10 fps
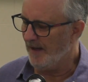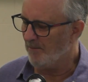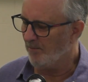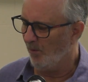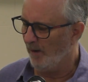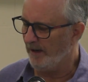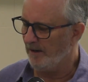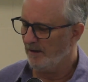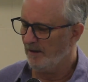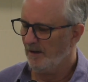that point
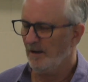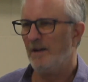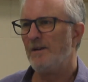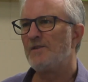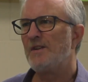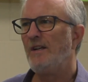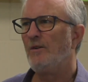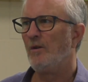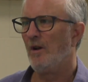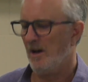in a
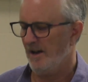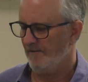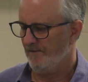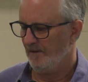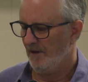single life,